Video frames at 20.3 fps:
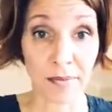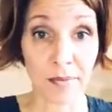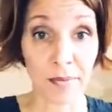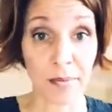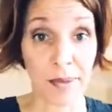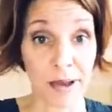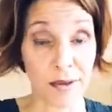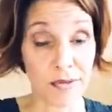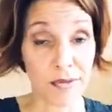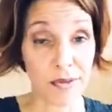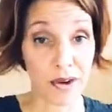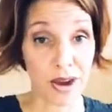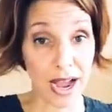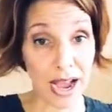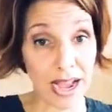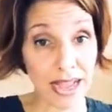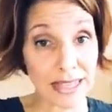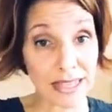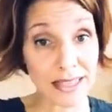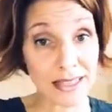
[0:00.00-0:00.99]
But for
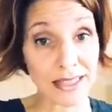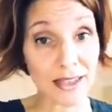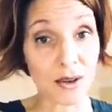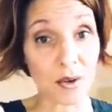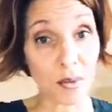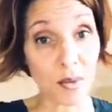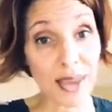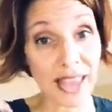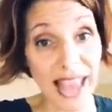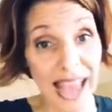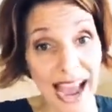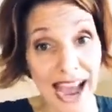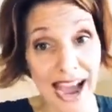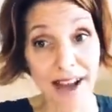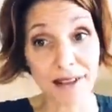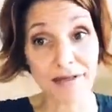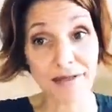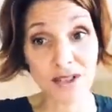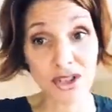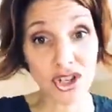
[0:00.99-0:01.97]
us, we
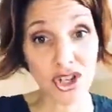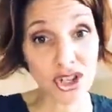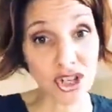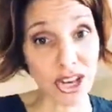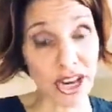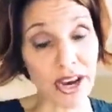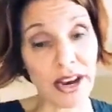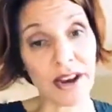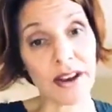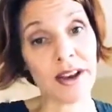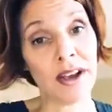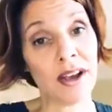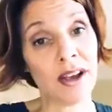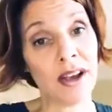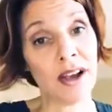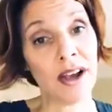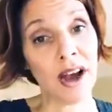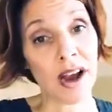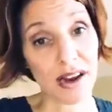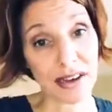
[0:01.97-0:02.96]
have to share
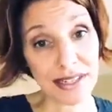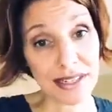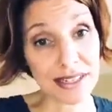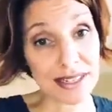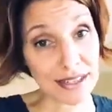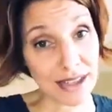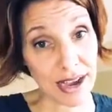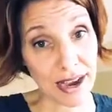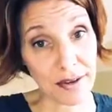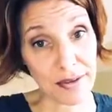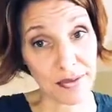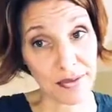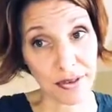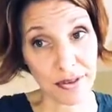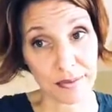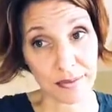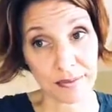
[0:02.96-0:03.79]
our stuff.